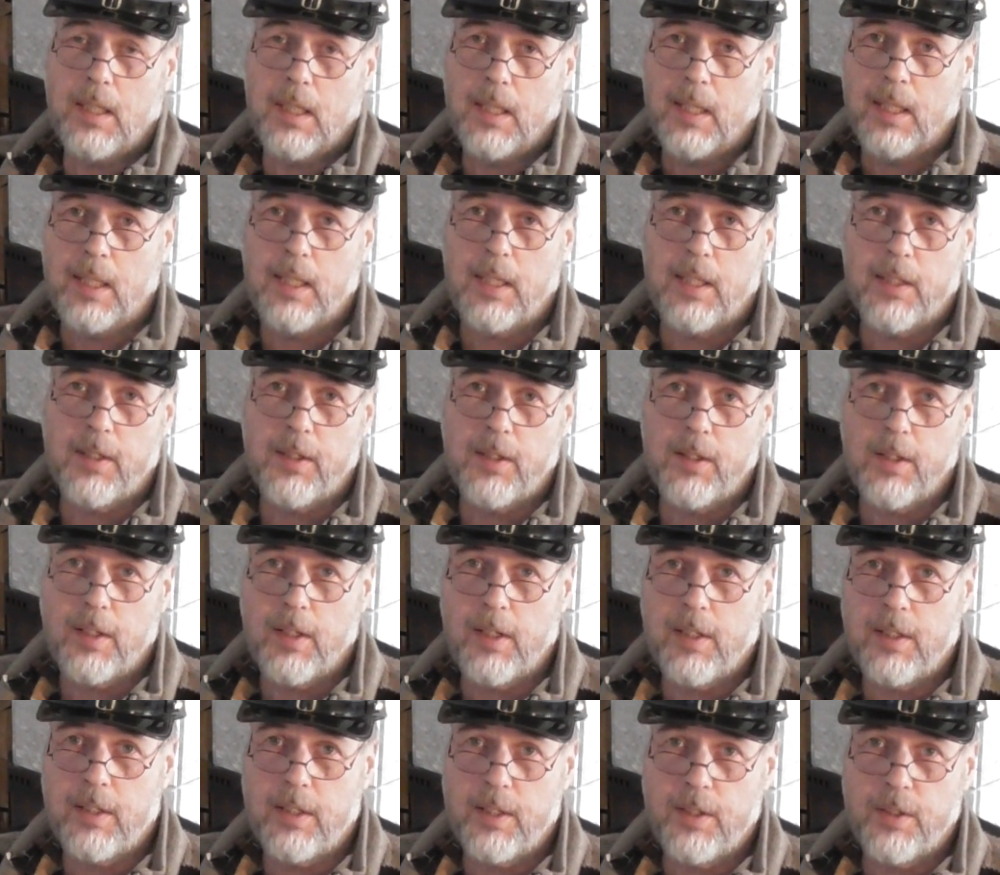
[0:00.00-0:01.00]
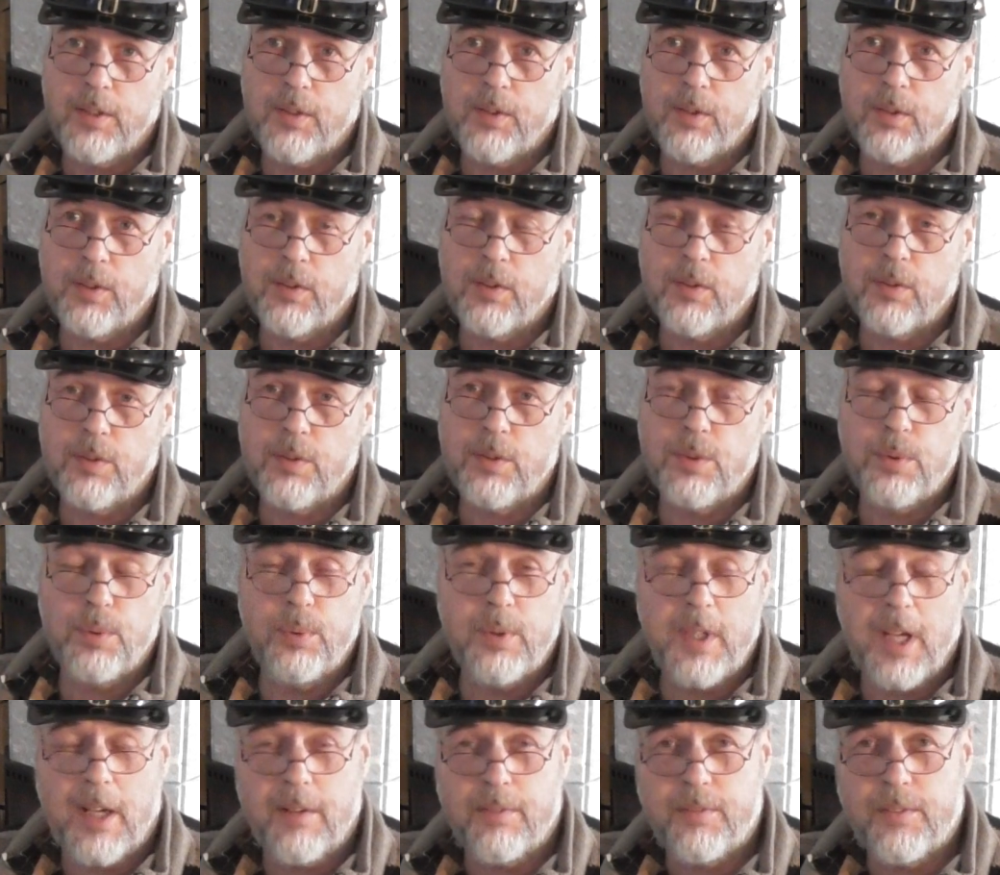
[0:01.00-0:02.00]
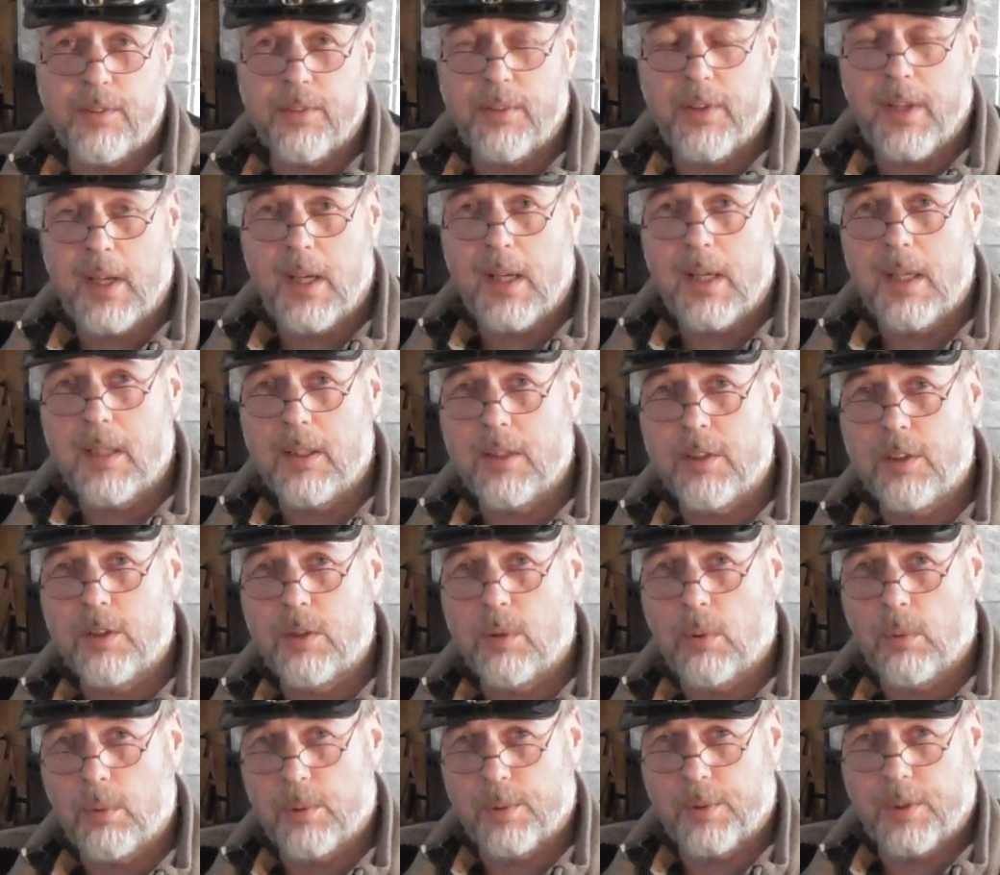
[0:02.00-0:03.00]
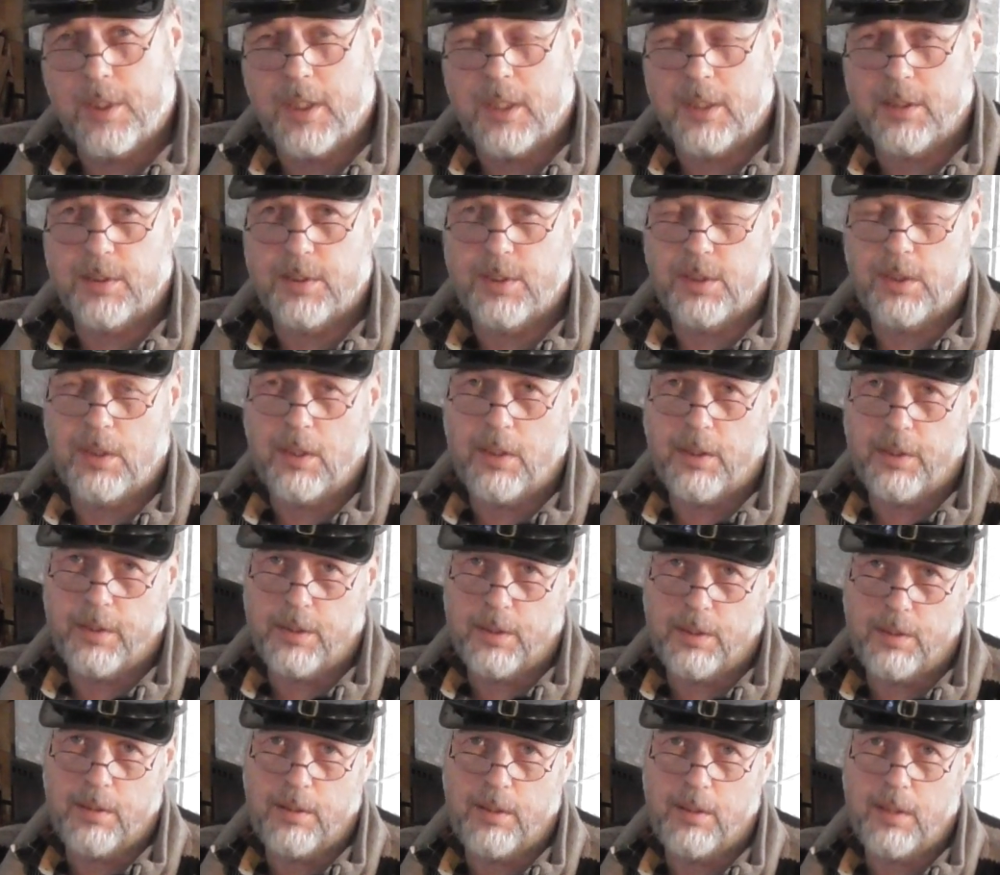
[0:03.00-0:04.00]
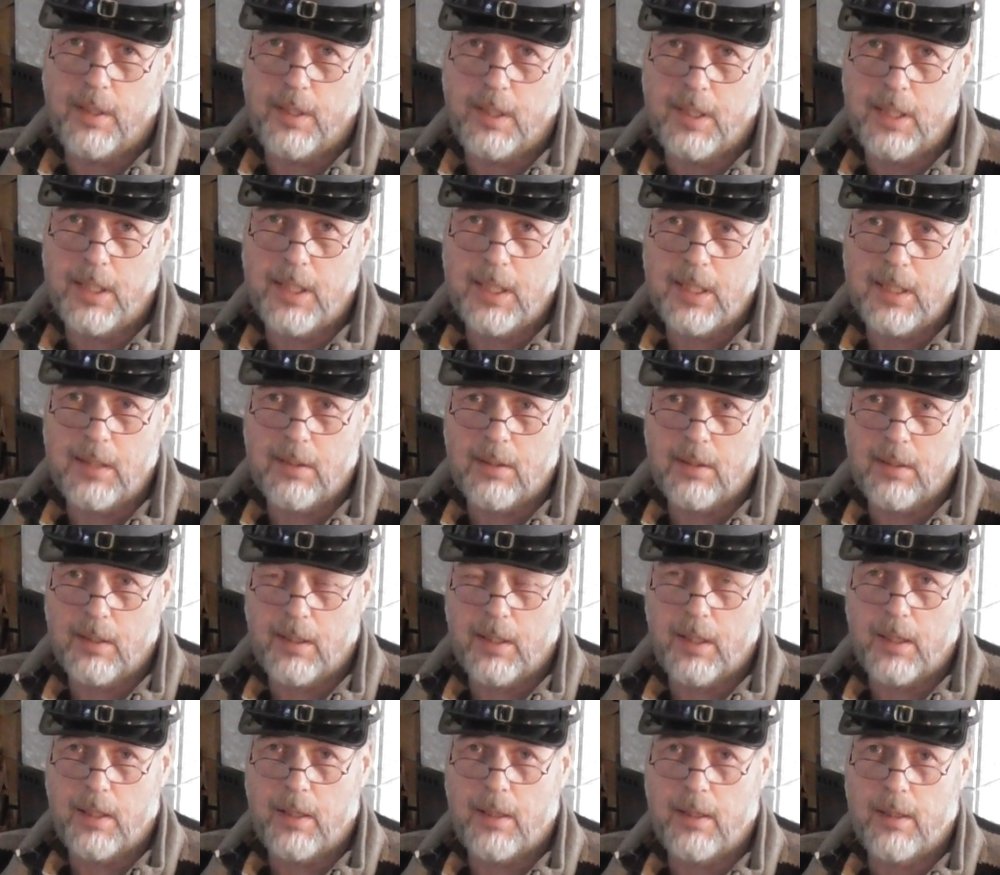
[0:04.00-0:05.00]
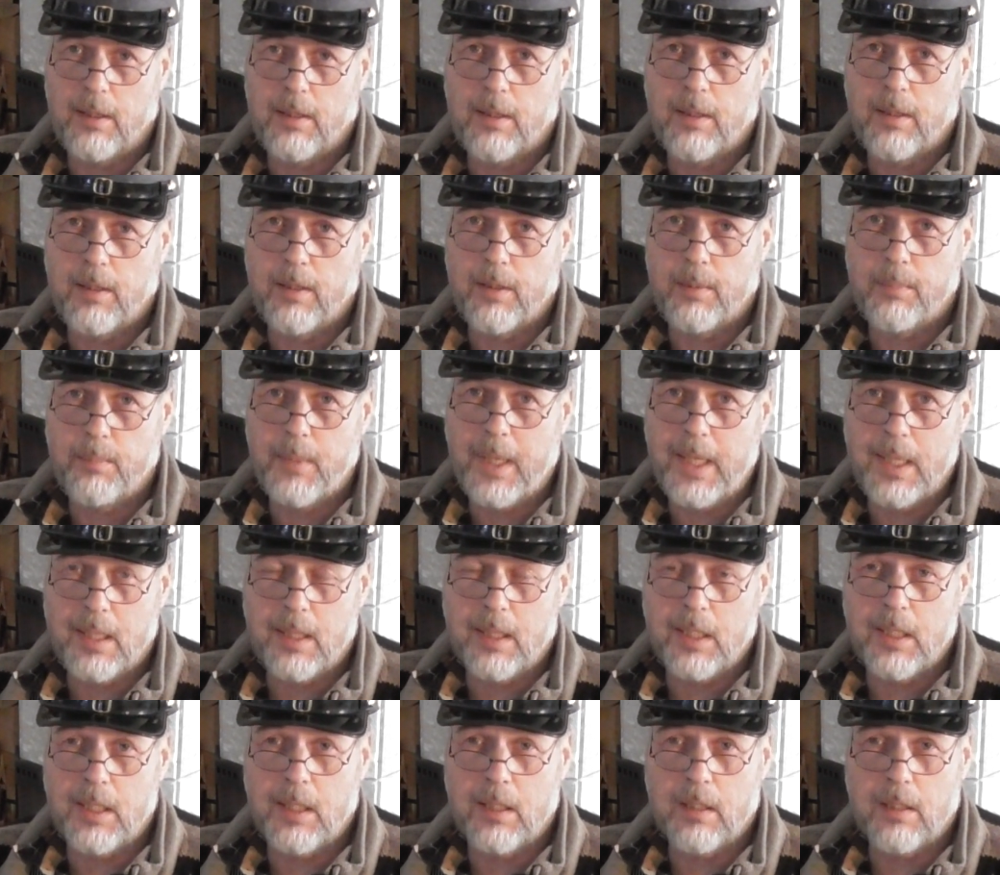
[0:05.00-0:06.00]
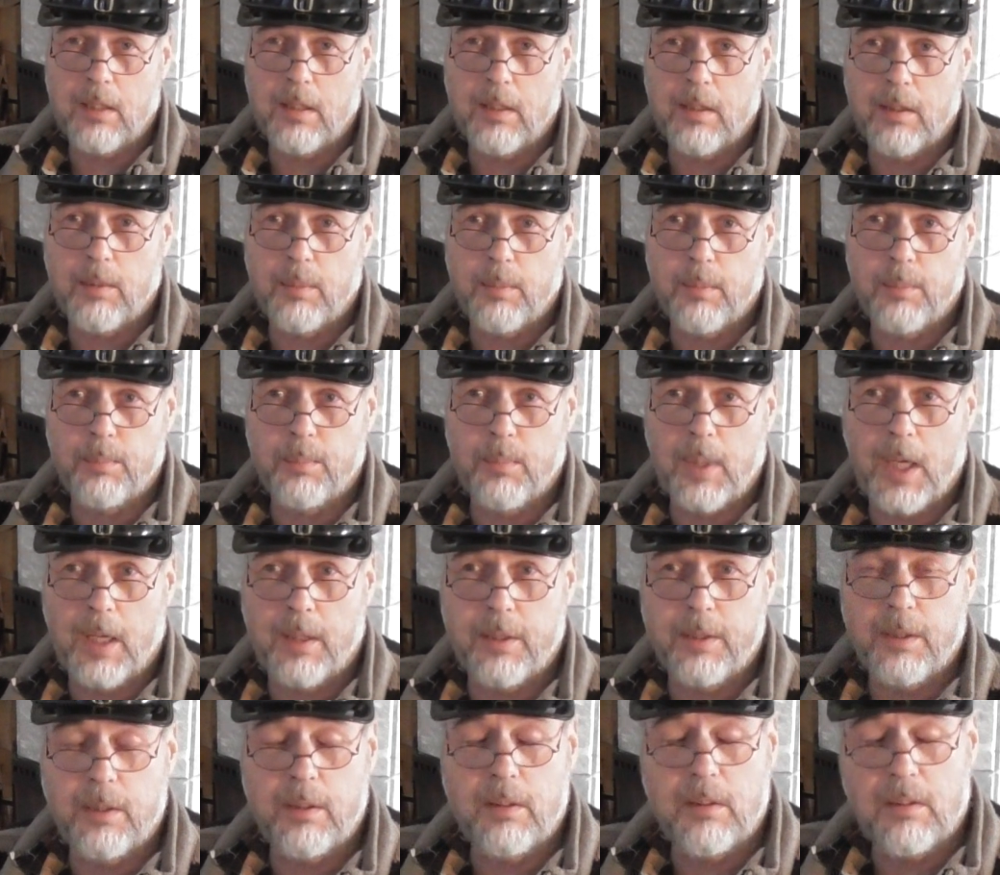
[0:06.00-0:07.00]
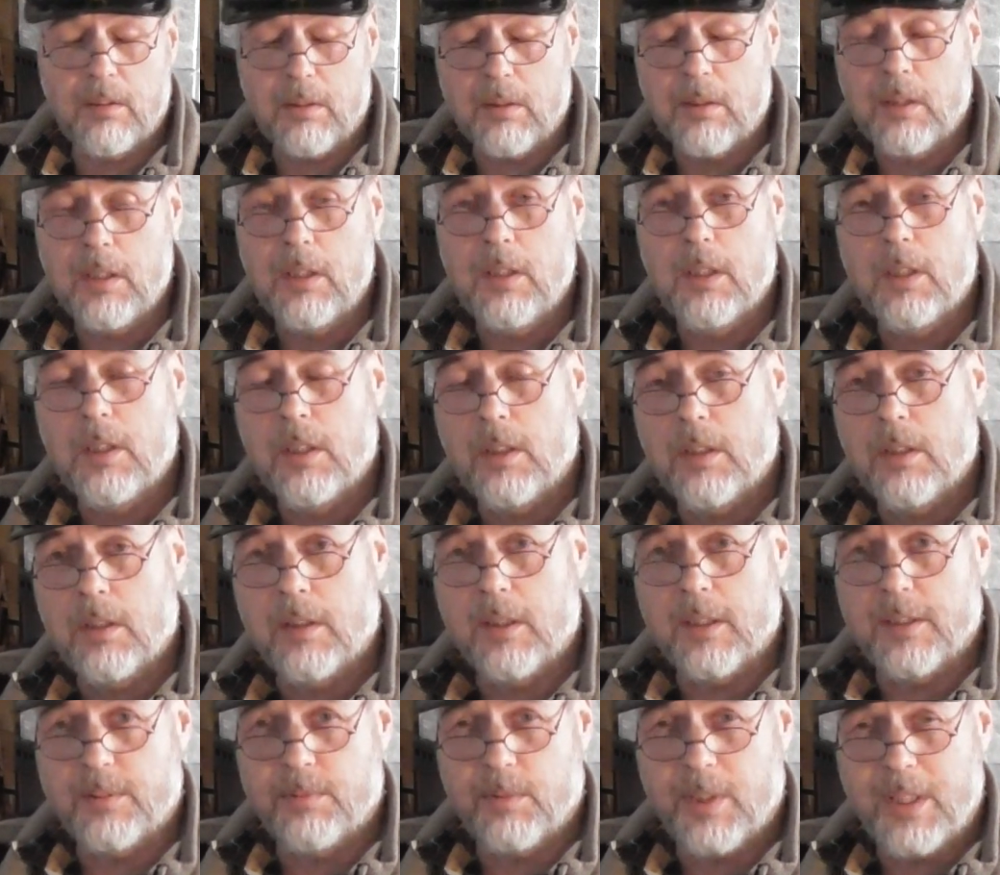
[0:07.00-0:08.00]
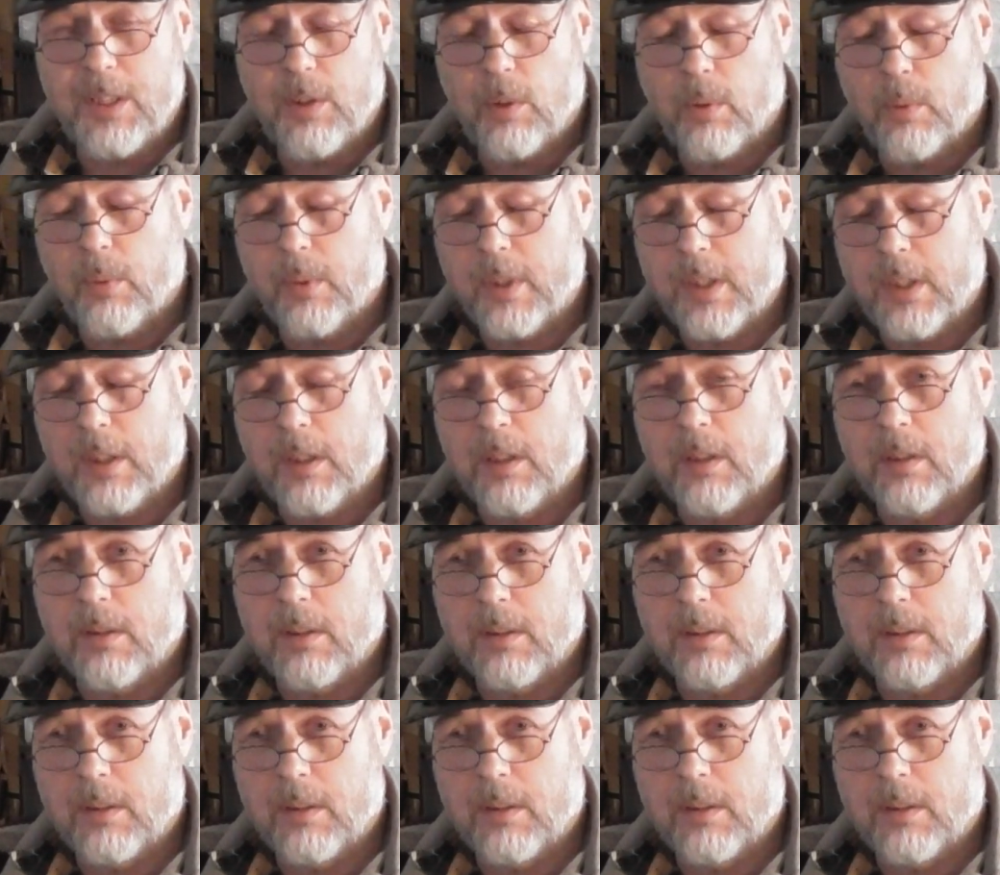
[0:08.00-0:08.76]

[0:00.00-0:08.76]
and soon after that Colt got started in making modern, as we know it,